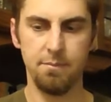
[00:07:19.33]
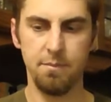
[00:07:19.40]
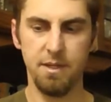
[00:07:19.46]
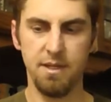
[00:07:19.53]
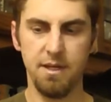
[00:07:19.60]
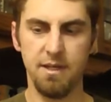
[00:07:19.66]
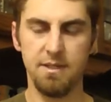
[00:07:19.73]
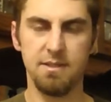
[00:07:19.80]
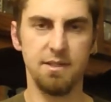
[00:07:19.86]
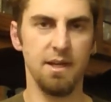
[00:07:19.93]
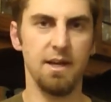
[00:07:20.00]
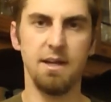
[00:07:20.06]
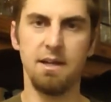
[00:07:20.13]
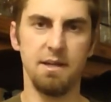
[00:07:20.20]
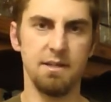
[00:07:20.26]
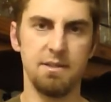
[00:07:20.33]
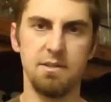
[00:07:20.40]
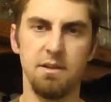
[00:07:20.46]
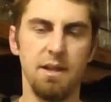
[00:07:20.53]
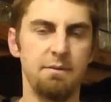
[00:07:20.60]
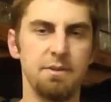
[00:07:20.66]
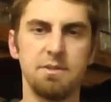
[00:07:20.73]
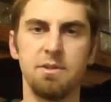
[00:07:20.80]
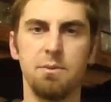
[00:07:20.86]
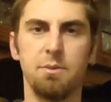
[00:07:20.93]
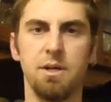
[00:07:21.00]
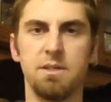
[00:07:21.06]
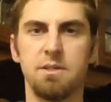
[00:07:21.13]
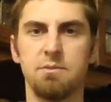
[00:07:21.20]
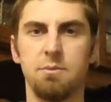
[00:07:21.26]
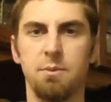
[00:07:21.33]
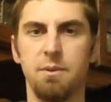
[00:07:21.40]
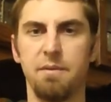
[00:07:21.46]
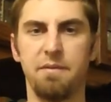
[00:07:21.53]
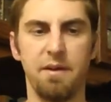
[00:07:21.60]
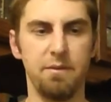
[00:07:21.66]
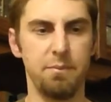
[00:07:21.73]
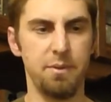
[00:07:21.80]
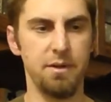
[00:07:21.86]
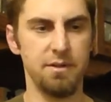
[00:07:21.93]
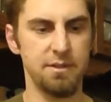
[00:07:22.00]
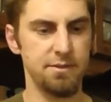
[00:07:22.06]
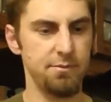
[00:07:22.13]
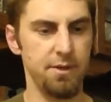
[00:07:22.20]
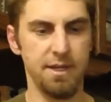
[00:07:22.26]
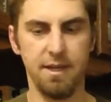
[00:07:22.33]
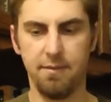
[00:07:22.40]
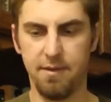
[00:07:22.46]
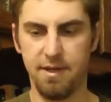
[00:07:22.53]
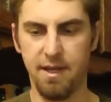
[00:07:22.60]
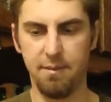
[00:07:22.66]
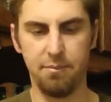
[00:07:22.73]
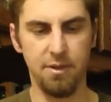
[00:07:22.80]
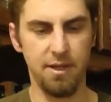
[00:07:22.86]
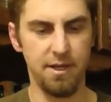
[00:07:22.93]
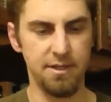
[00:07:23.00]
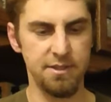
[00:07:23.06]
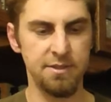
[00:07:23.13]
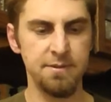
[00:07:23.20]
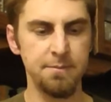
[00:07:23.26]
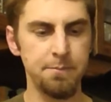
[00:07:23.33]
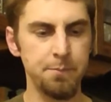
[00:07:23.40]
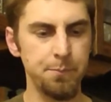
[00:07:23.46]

because I, I, just love it so much. It's one of my favorite beers. That's why I gave it an A plus.